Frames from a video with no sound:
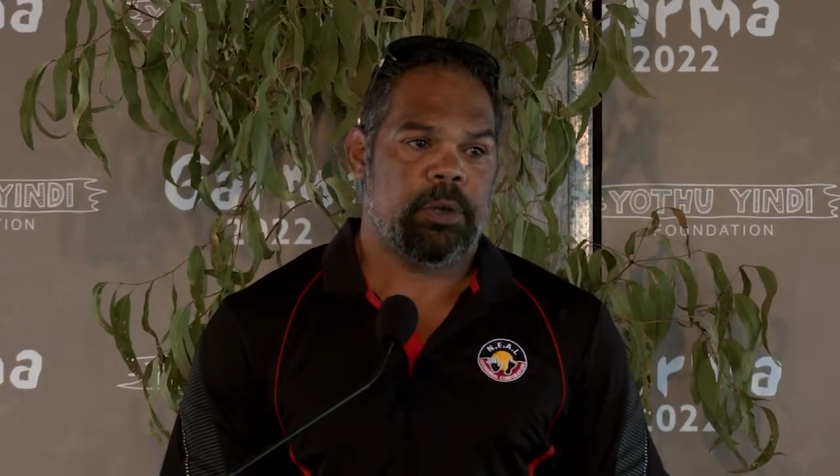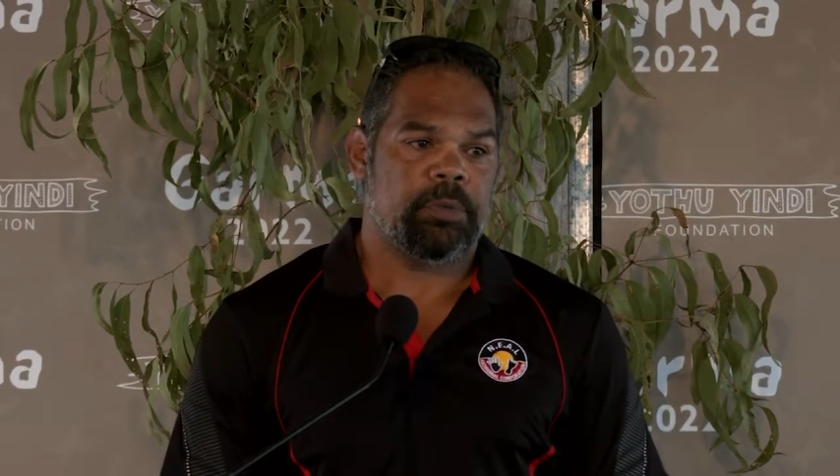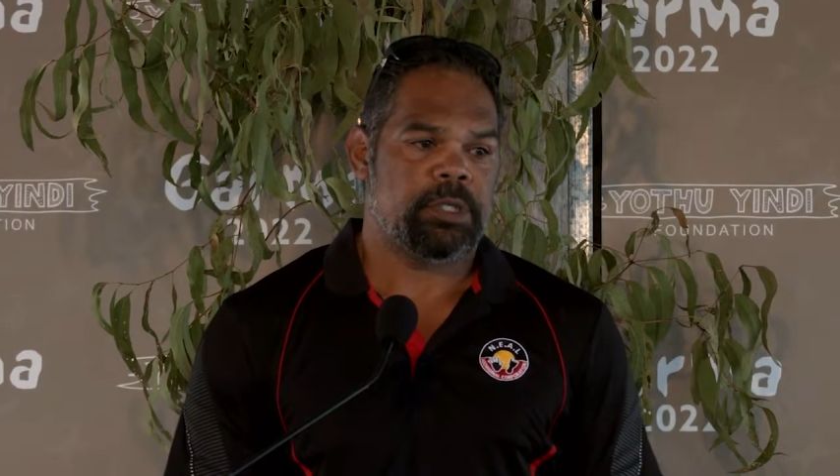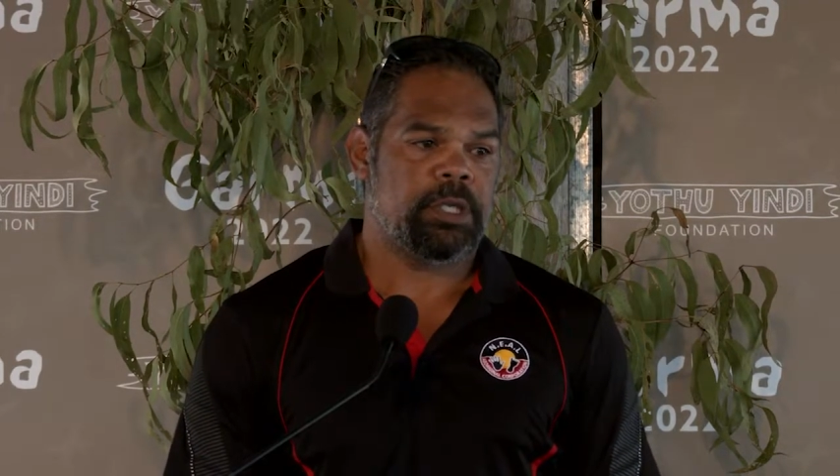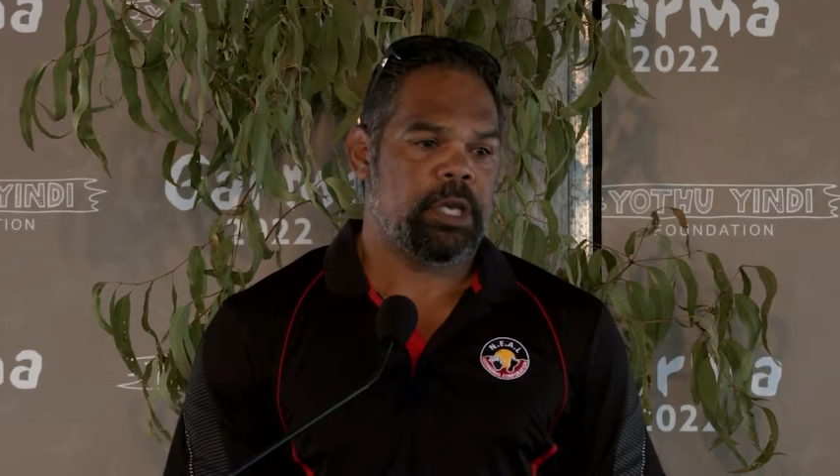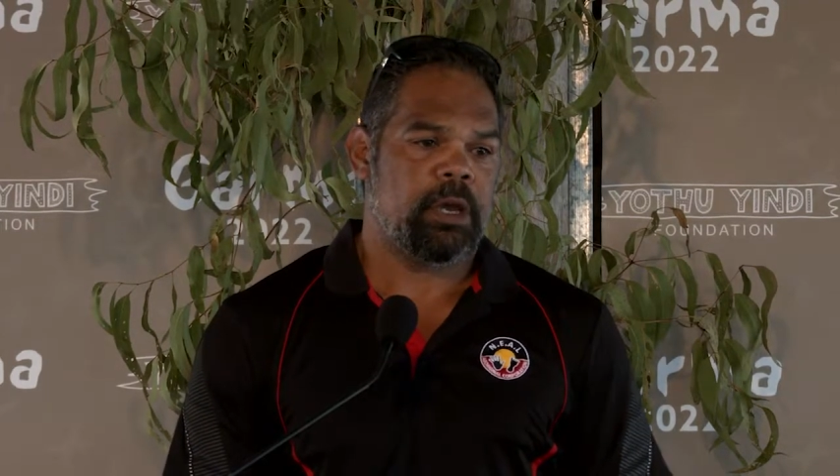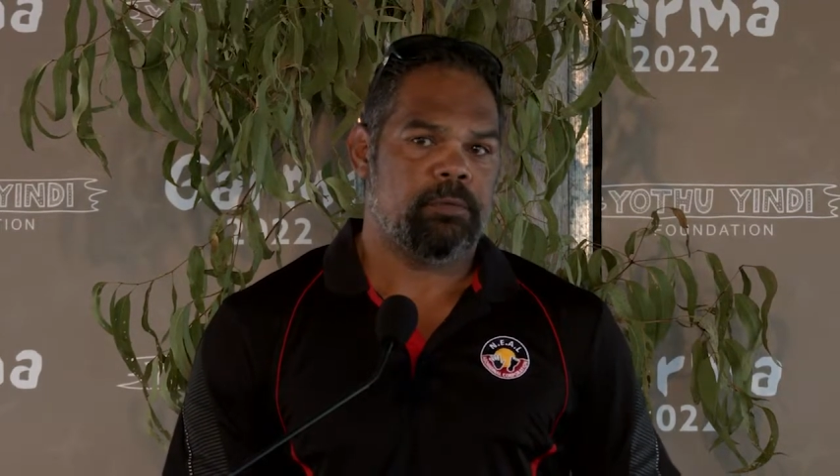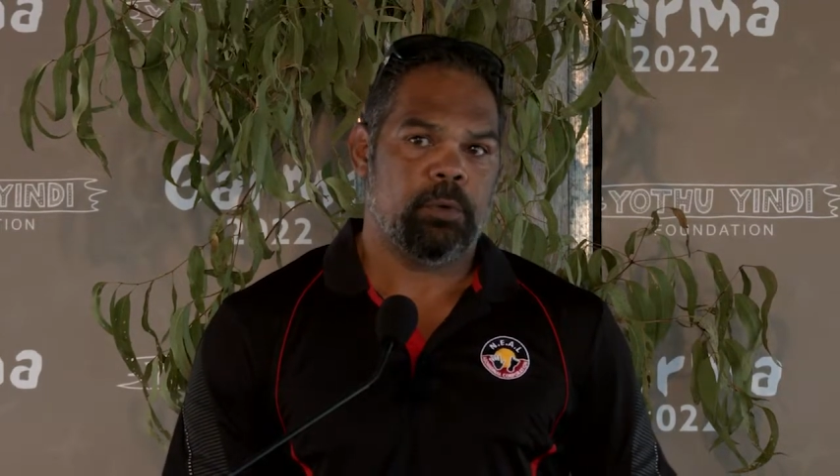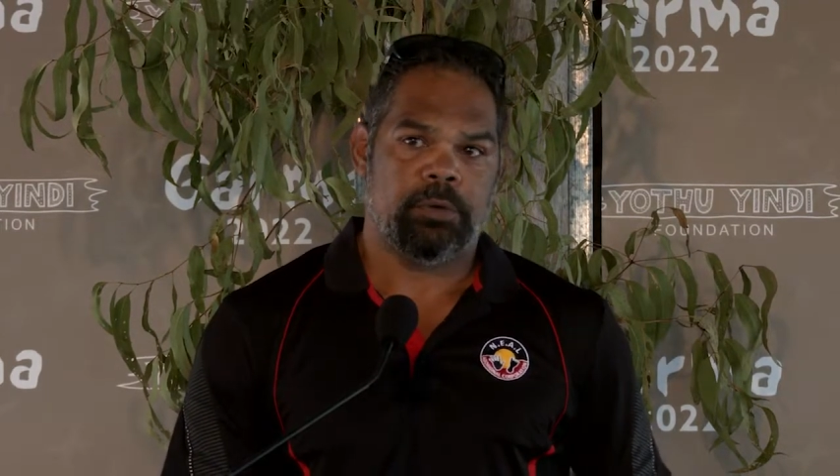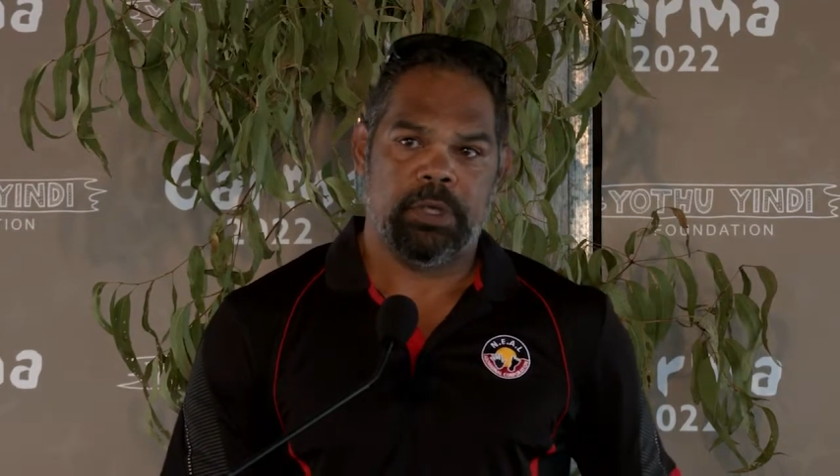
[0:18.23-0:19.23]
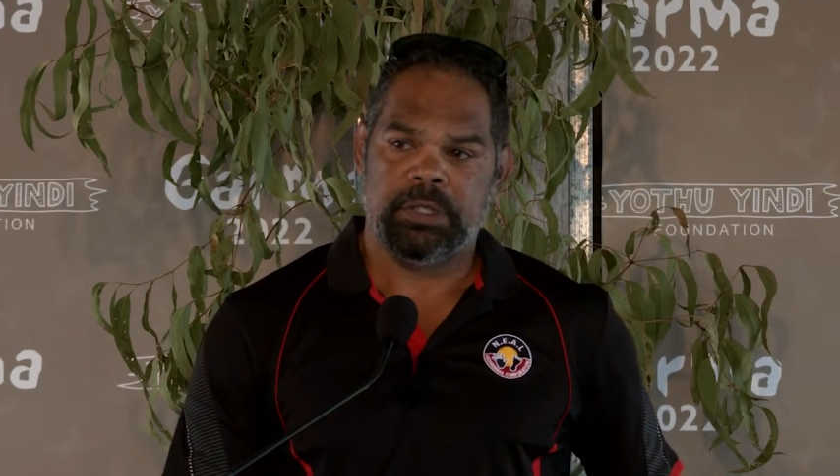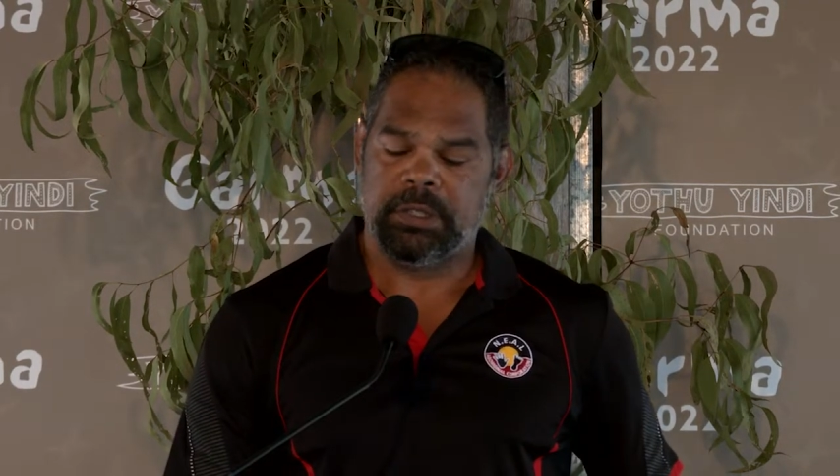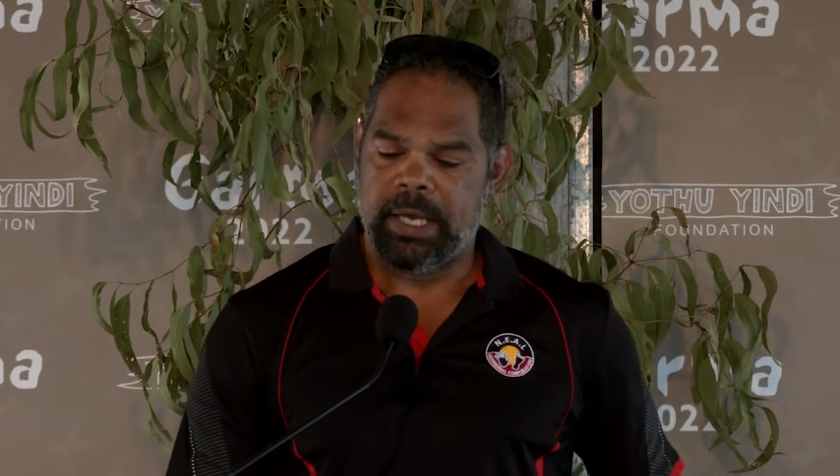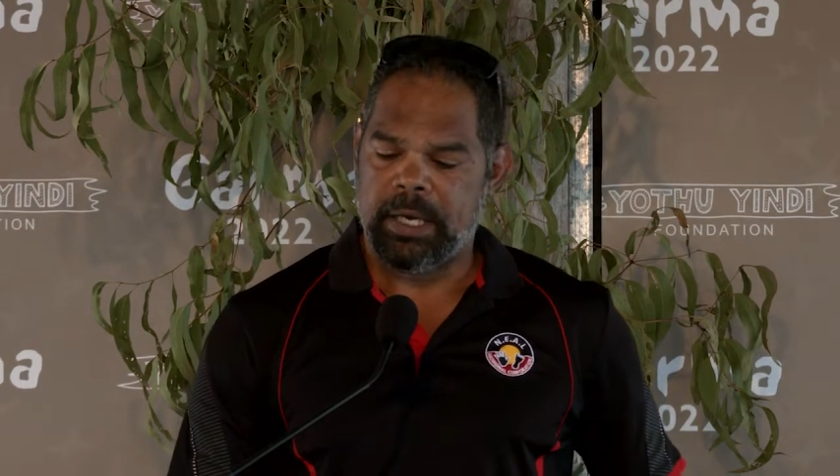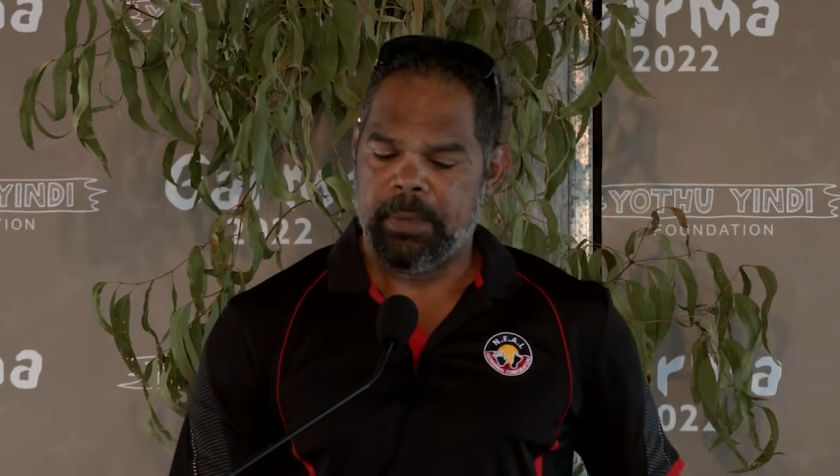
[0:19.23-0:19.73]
I'm the CEO of Northeast Arnhem